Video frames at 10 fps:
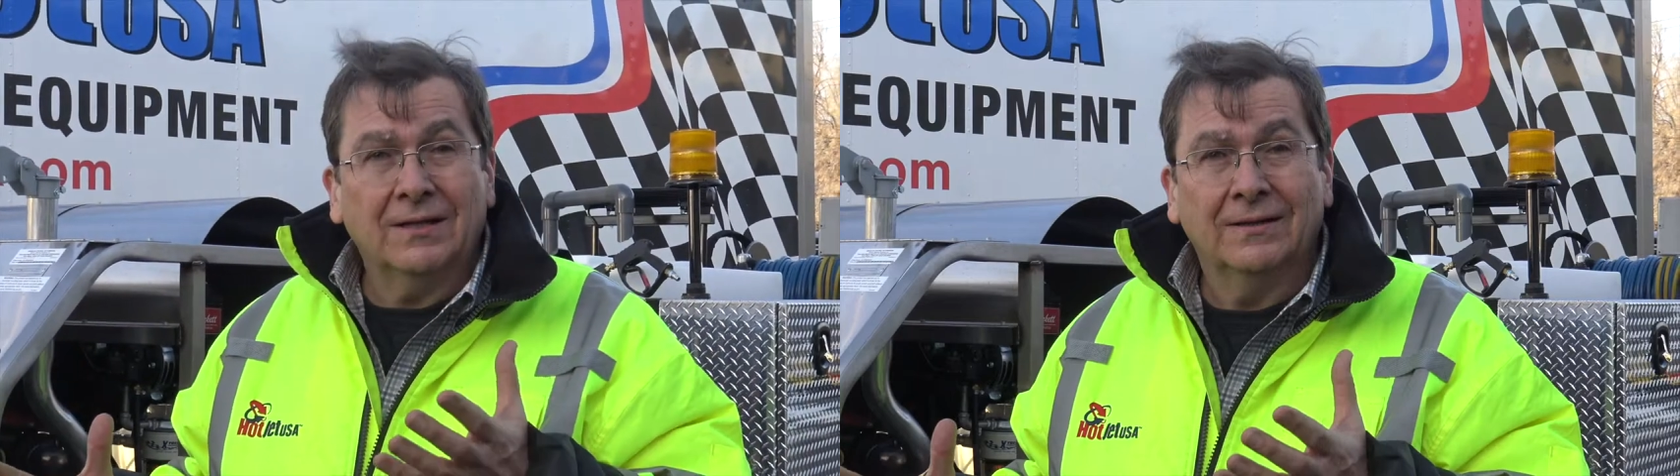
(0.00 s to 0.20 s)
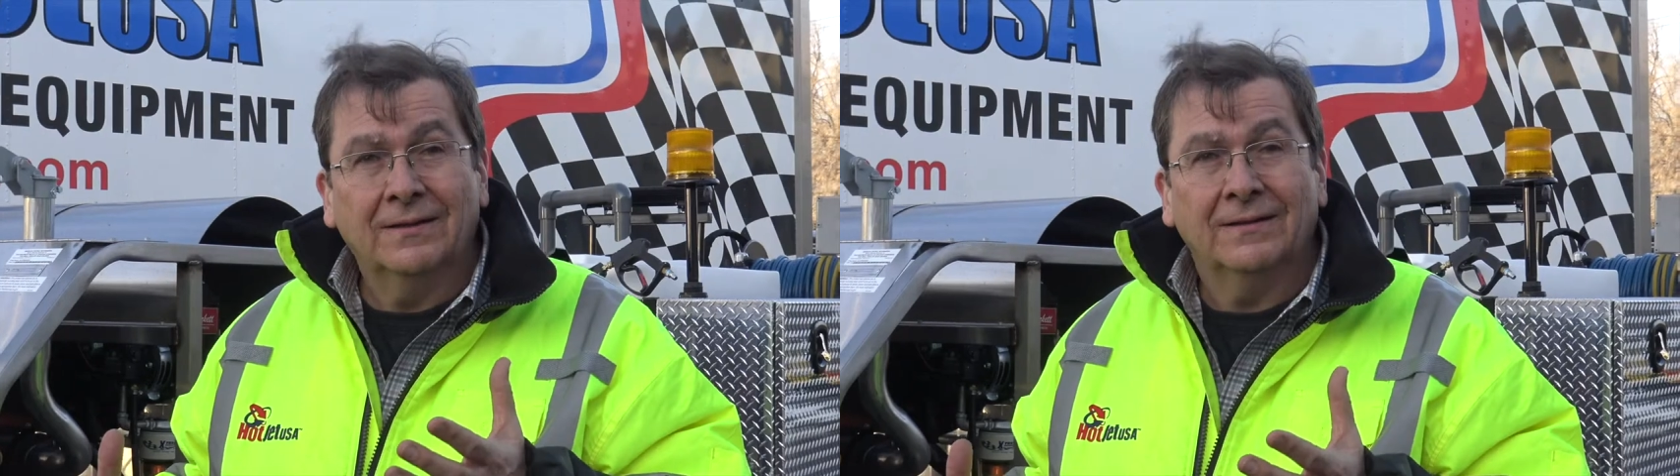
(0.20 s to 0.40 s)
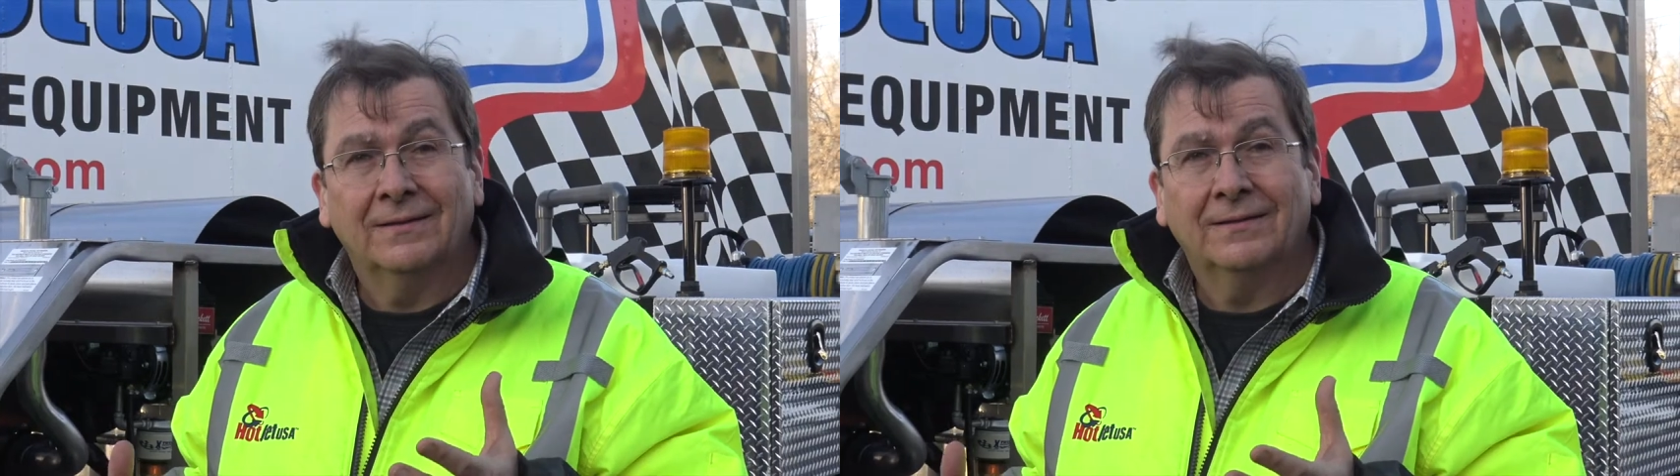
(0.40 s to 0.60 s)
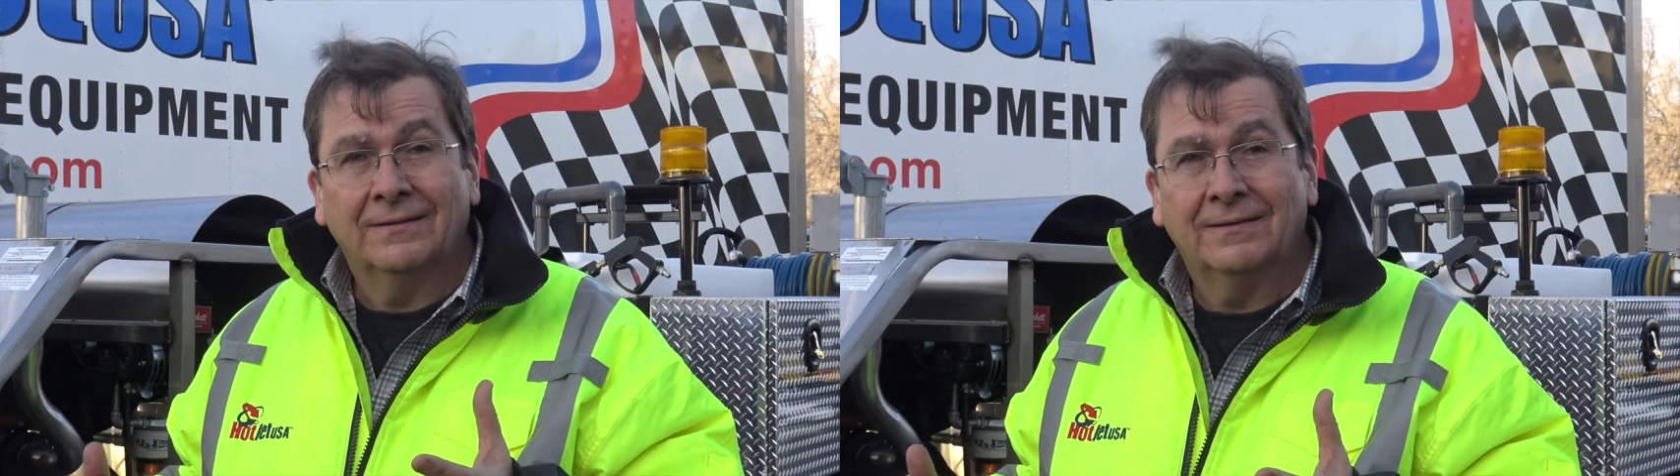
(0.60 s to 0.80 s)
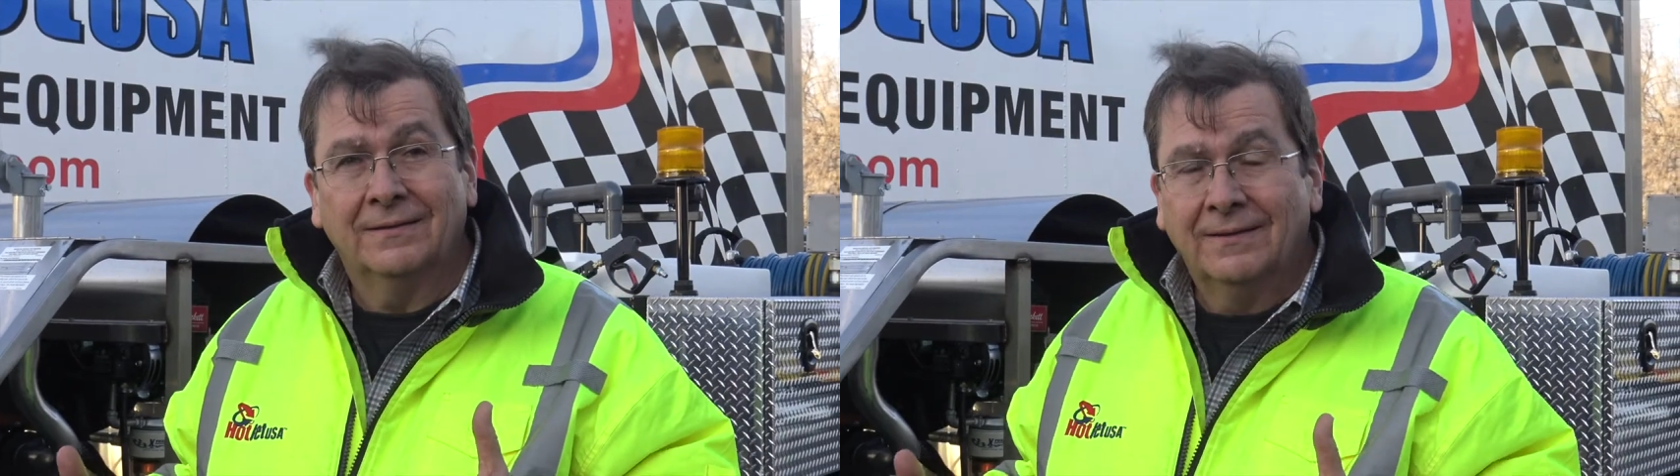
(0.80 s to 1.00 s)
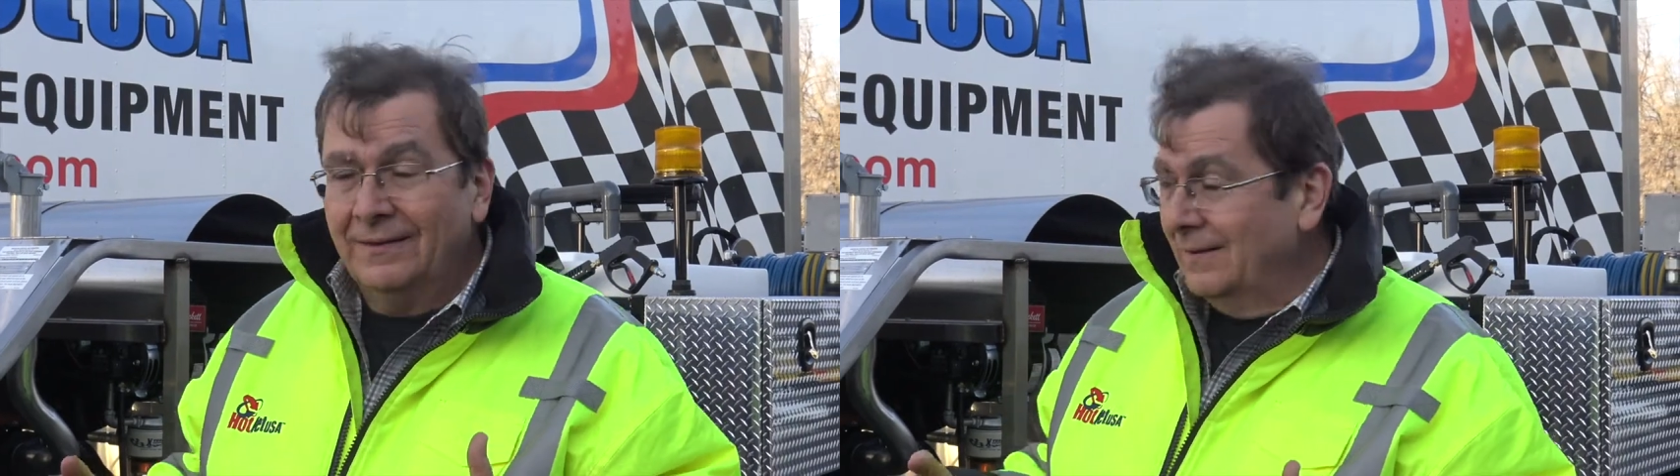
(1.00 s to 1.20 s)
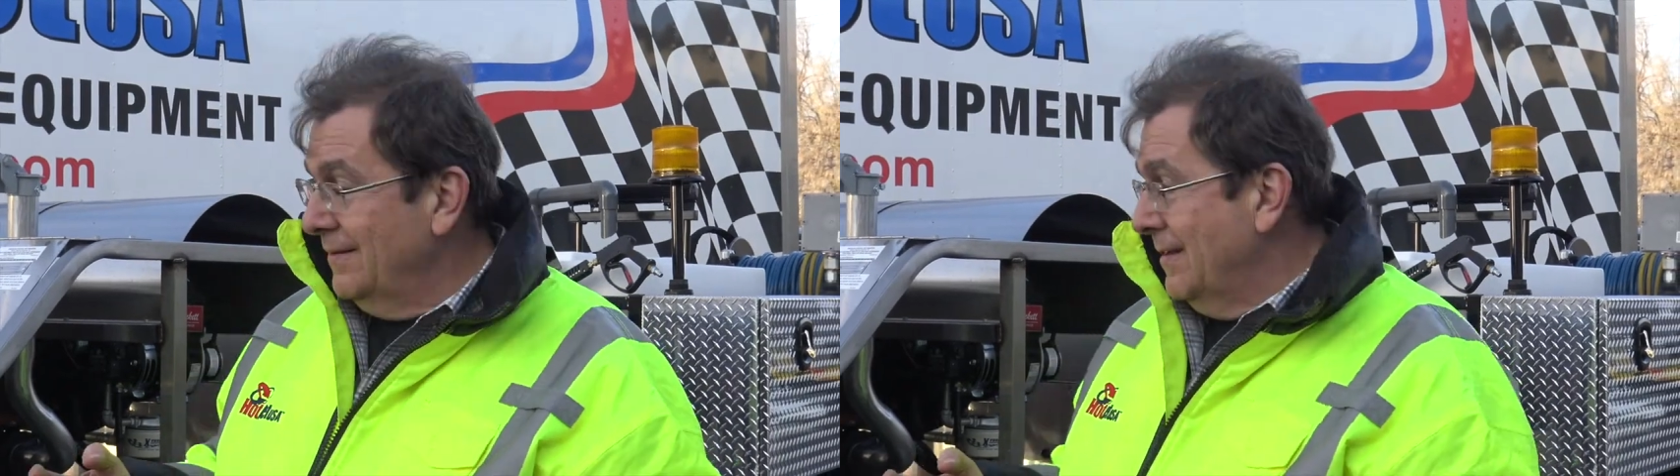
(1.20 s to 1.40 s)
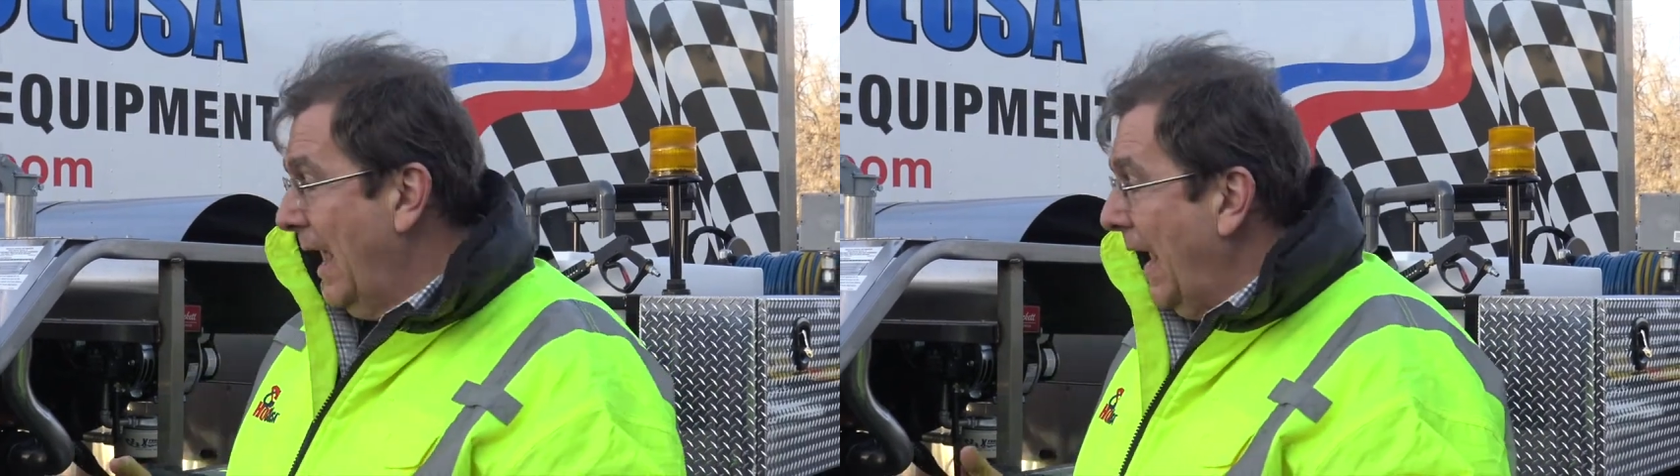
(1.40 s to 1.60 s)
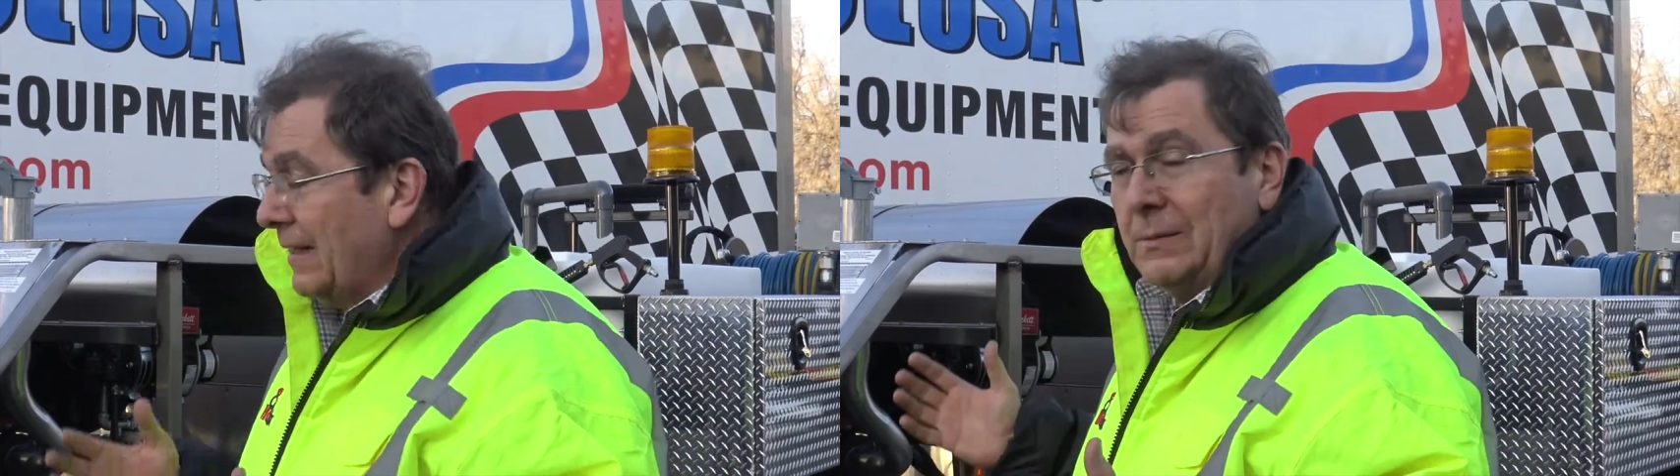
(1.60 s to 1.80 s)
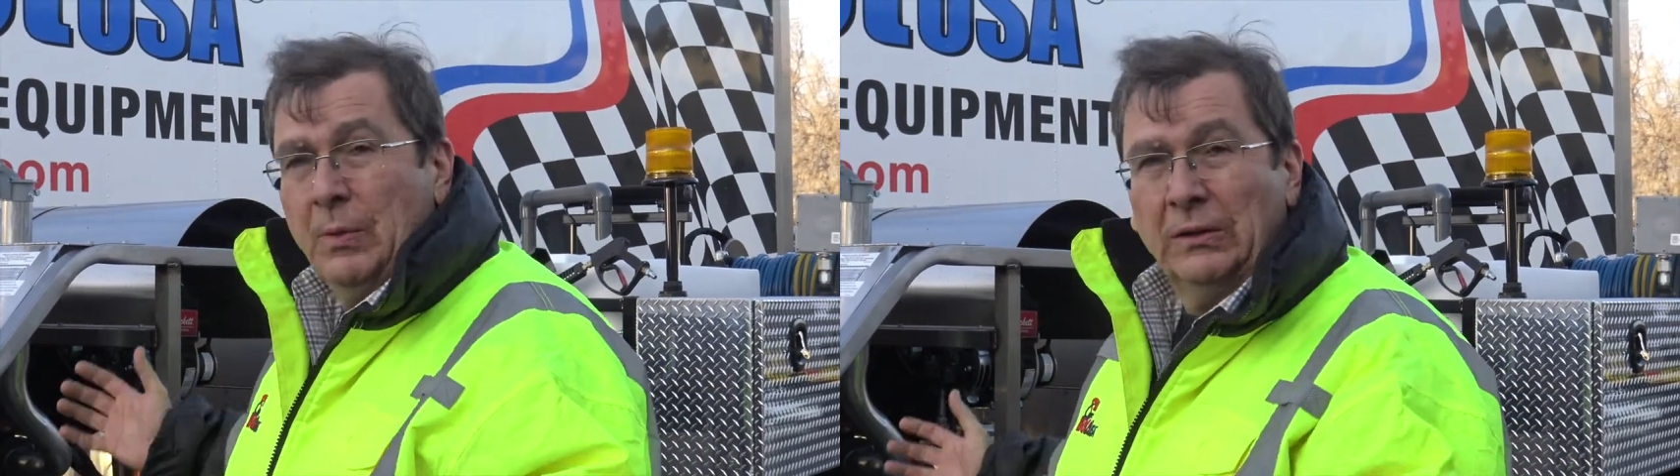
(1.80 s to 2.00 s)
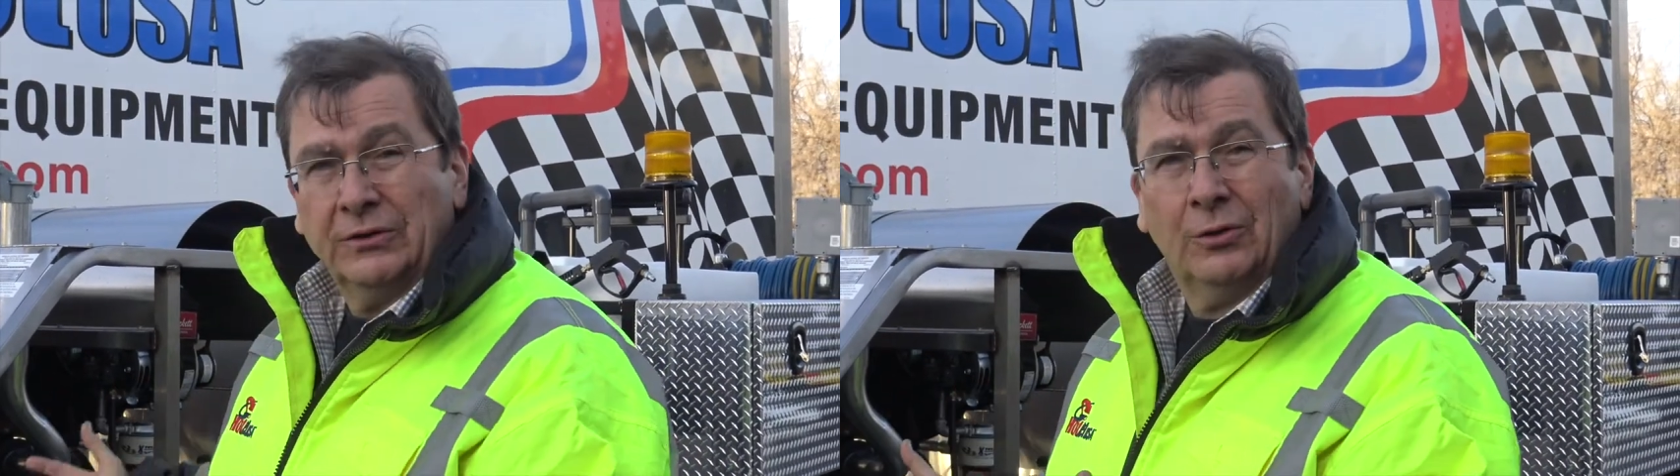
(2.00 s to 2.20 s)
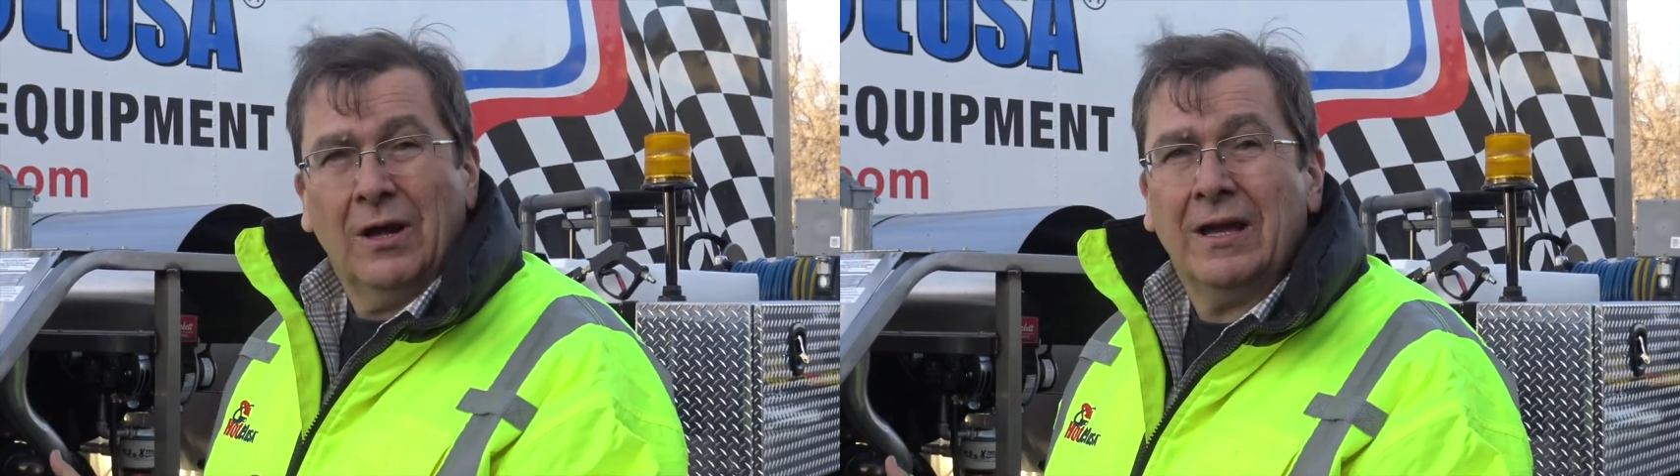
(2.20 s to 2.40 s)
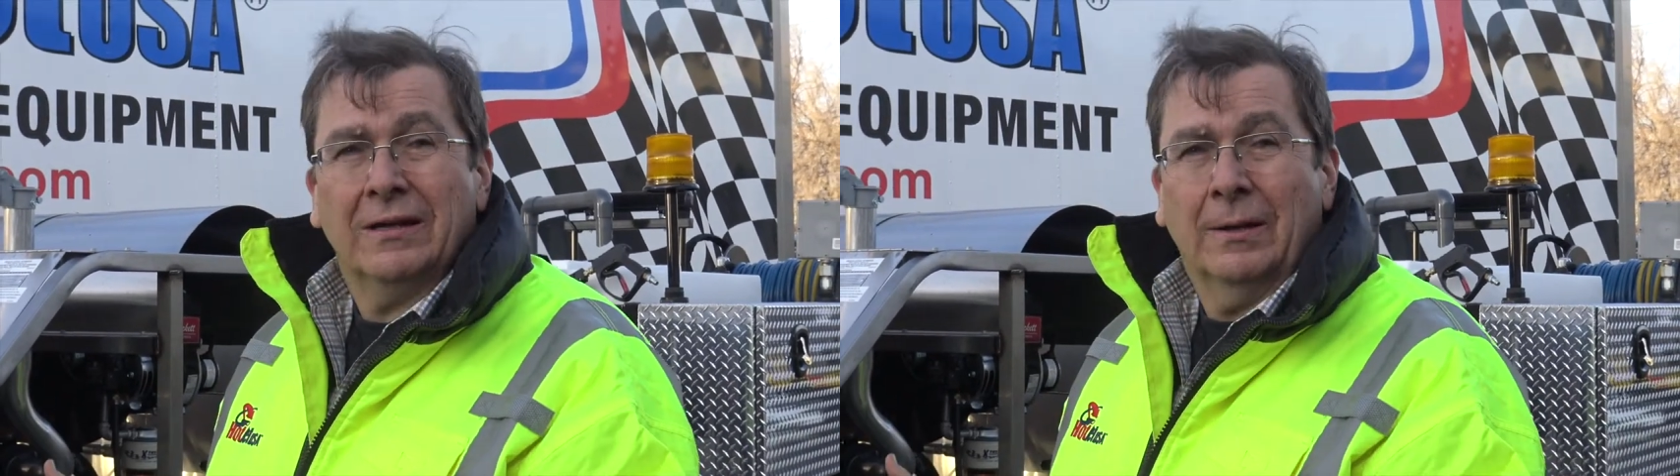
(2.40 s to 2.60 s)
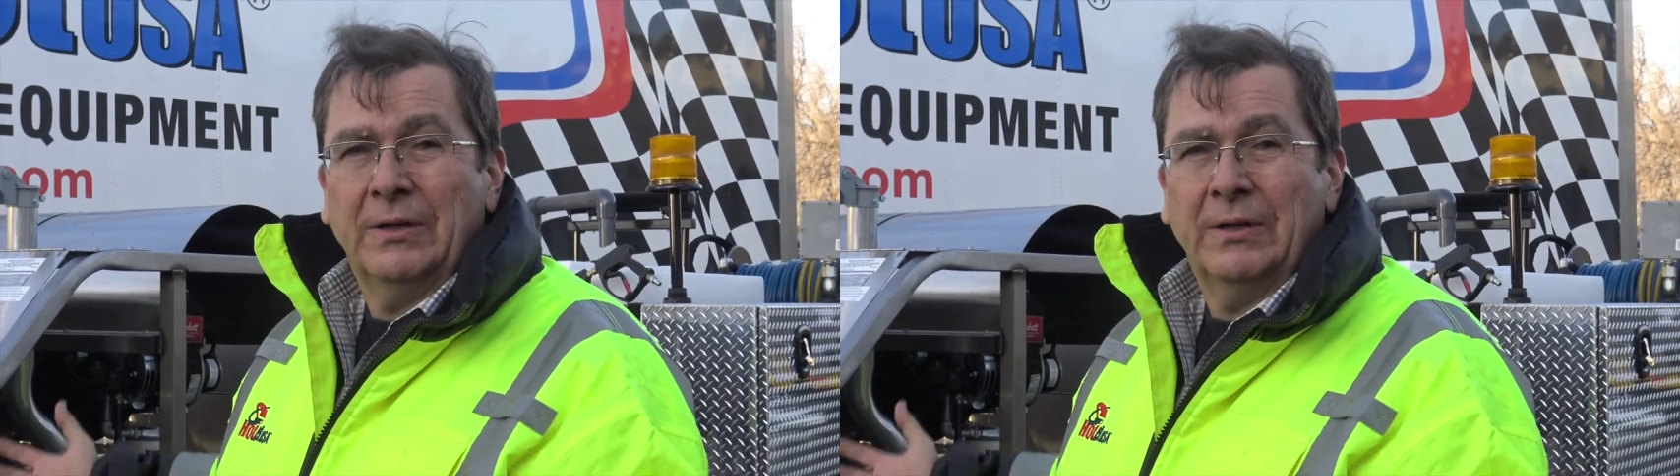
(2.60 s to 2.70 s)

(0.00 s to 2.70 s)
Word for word: And it's built to run.